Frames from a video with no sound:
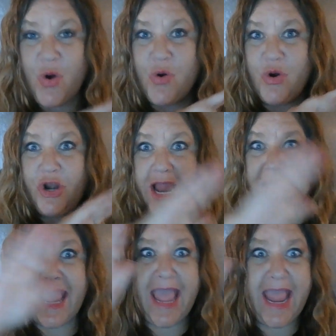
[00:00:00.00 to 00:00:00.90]
or
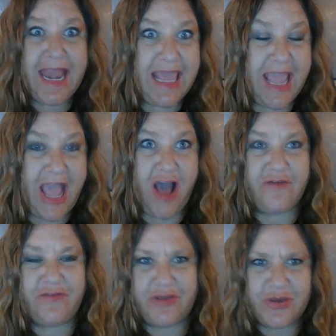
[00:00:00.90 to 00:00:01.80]
any
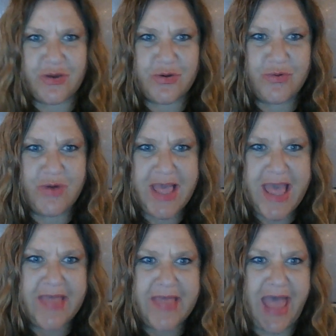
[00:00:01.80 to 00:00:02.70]
of you
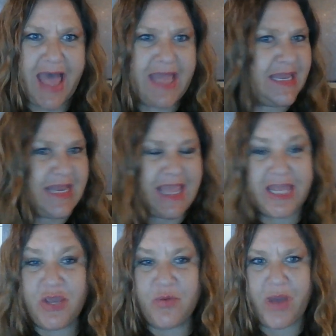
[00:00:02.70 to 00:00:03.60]
that in
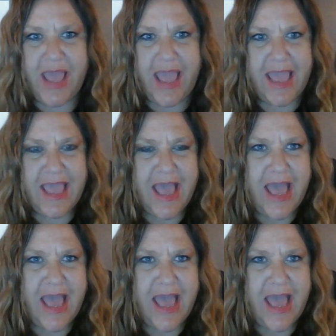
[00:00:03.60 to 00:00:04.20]
any way